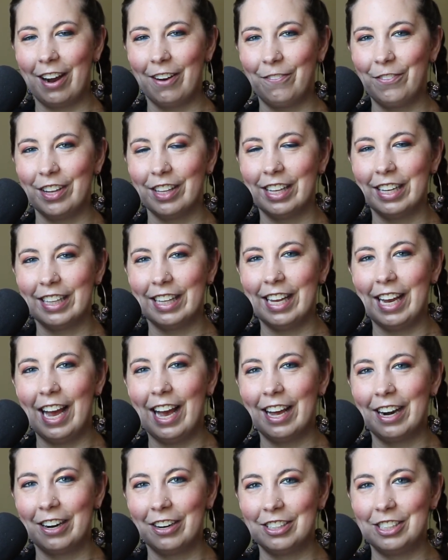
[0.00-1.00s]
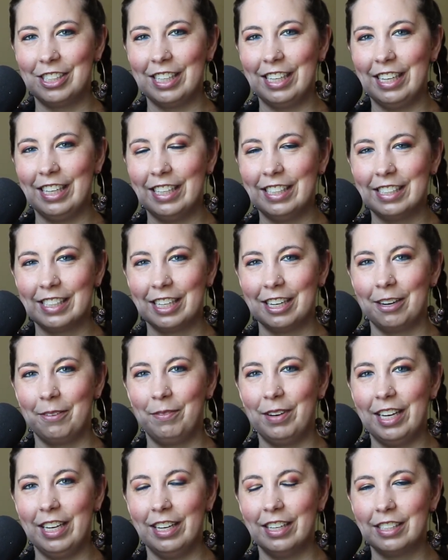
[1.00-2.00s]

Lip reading: I feel like the energy is going to be